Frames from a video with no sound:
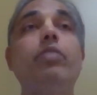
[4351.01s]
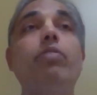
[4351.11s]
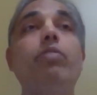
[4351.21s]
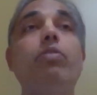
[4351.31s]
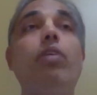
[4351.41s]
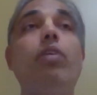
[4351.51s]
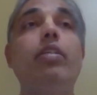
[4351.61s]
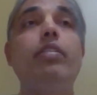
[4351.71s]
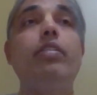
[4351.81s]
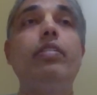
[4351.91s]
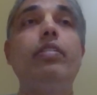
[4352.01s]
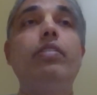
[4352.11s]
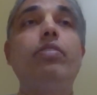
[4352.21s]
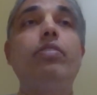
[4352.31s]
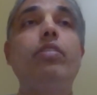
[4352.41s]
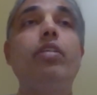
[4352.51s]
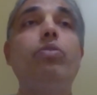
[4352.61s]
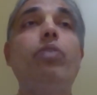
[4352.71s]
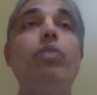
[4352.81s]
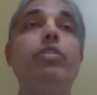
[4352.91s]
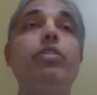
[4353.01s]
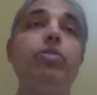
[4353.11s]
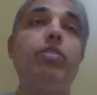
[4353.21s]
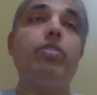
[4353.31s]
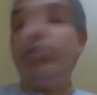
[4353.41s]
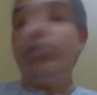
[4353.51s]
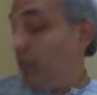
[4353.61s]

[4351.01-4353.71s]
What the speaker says: This will go on. So there is no end to it.